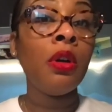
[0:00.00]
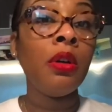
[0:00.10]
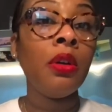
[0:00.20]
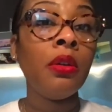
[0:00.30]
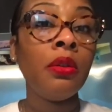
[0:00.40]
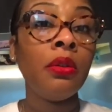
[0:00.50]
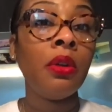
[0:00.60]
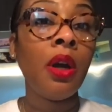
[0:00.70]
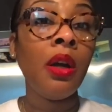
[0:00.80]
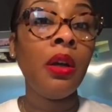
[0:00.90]
her,
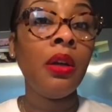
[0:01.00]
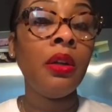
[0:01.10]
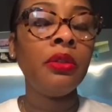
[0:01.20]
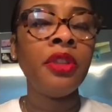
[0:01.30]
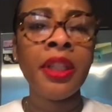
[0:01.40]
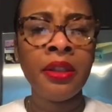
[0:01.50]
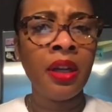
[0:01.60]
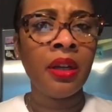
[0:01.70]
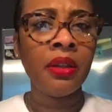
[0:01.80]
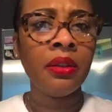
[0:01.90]

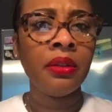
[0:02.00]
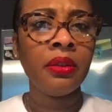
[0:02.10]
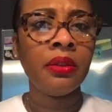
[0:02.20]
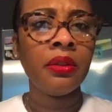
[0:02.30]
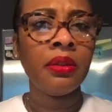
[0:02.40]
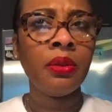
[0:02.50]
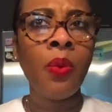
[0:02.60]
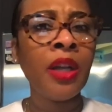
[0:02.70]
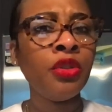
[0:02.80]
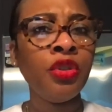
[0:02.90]
Teena,
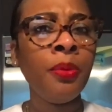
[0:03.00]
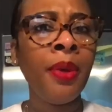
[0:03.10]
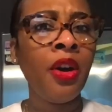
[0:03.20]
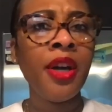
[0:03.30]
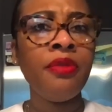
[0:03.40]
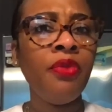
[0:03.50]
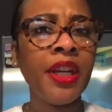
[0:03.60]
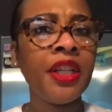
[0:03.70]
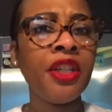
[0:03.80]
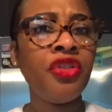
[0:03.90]
why don't you marry
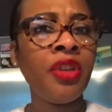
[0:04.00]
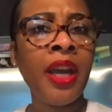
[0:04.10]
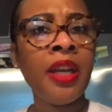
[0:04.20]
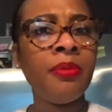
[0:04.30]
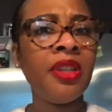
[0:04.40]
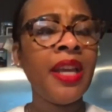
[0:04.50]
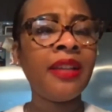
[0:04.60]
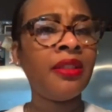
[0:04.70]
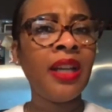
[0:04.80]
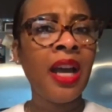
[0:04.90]
Rickety James? He
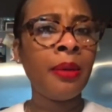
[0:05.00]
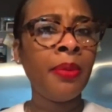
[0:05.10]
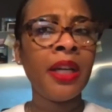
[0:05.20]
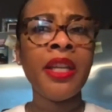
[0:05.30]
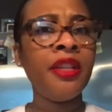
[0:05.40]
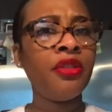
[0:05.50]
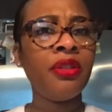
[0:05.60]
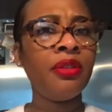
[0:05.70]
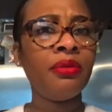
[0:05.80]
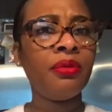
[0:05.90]
has a lot of money. He's
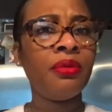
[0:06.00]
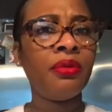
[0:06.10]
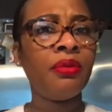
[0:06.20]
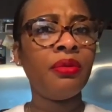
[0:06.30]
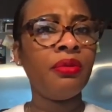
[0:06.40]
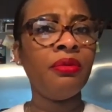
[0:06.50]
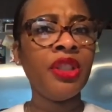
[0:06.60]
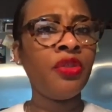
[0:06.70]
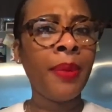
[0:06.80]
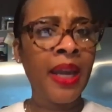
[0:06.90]
a
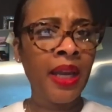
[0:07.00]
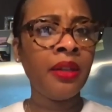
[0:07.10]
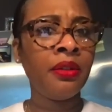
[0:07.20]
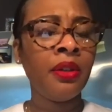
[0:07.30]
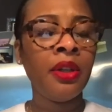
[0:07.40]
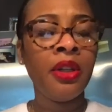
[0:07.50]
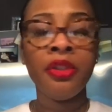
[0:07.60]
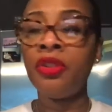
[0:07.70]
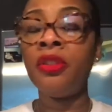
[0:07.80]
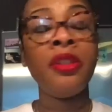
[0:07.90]
rich man.
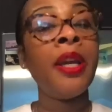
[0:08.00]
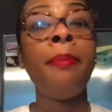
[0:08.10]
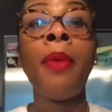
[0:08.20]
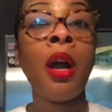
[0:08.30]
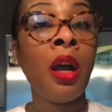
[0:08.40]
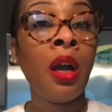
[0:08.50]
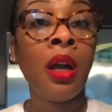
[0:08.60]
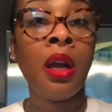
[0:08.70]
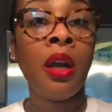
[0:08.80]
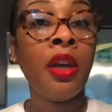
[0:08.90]
She said,
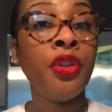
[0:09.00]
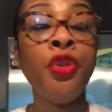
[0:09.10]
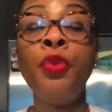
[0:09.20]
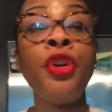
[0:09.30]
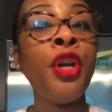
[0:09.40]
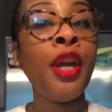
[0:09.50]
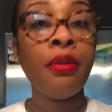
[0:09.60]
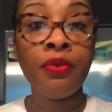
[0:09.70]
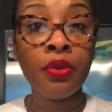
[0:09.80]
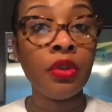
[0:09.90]
Ma, you would
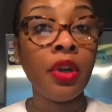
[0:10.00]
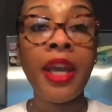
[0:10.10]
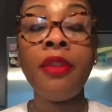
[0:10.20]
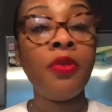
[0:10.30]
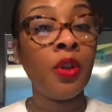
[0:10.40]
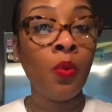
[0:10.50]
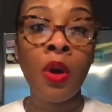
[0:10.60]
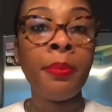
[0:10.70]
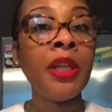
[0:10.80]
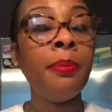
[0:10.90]
never, ever
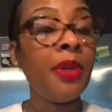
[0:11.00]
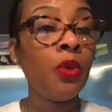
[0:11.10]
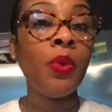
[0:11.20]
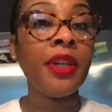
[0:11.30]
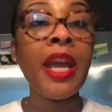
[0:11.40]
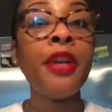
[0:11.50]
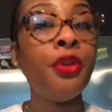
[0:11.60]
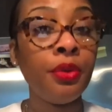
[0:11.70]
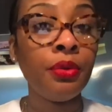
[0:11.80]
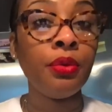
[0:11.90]
want me to be with that
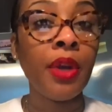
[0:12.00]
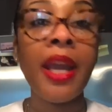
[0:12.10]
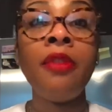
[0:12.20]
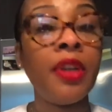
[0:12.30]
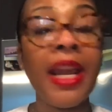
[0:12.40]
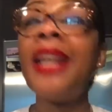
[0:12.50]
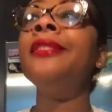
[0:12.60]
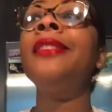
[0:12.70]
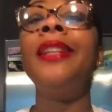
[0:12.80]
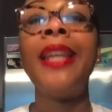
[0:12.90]
dude. Ever. That
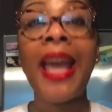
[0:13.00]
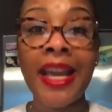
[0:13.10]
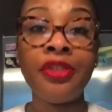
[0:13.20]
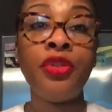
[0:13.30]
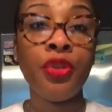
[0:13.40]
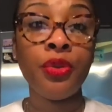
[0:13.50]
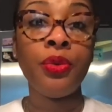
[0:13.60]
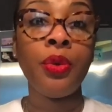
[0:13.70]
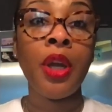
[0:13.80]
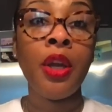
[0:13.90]
is the last
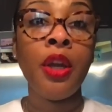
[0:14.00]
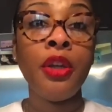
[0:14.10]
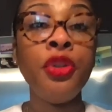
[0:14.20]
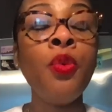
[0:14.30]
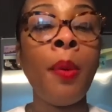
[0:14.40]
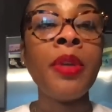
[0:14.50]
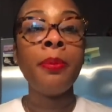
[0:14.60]
dude you want me